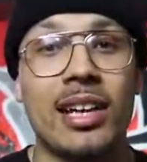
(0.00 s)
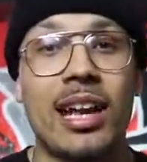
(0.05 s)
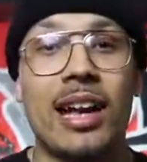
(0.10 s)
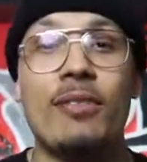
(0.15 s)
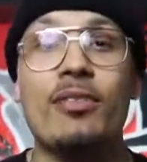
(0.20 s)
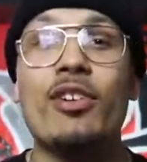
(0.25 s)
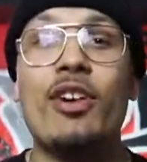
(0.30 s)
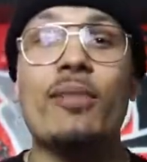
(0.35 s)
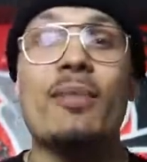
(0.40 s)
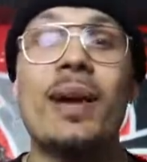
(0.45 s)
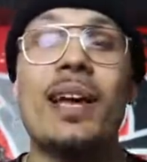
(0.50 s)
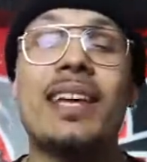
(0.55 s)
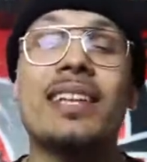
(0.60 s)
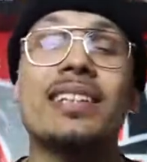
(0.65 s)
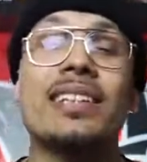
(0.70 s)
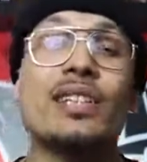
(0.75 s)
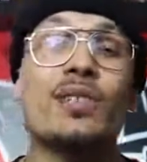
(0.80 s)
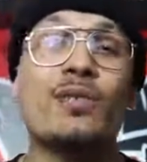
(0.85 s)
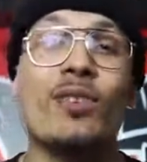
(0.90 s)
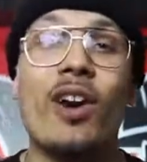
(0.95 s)
if you have made it
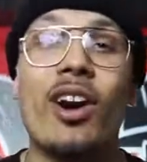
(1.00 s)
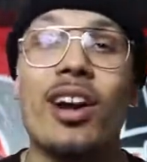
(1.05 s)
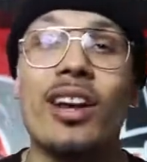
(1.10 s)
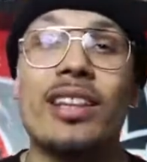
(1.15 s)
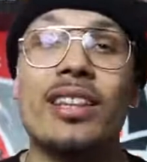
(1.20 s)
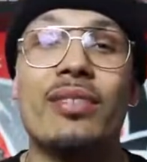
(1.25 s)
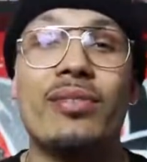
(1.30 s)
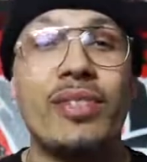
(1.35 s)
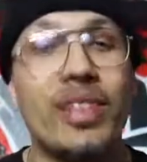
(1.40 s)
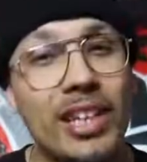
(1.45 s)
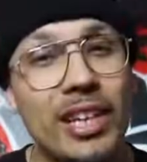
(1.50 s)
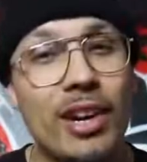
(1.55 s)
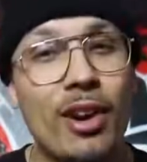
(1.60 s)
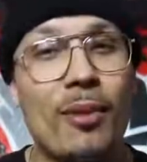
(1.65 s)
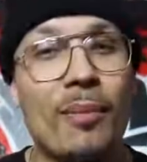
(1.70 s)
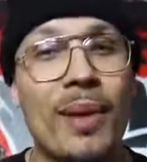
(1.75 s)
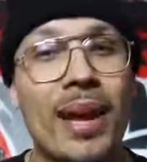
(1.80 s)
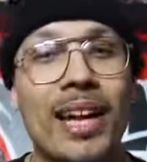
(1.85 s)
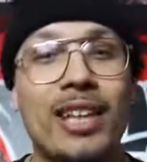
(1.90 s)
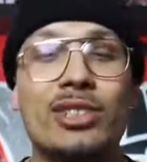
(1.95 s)
this far in the
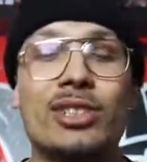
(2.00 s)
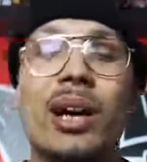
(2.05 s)
video, man,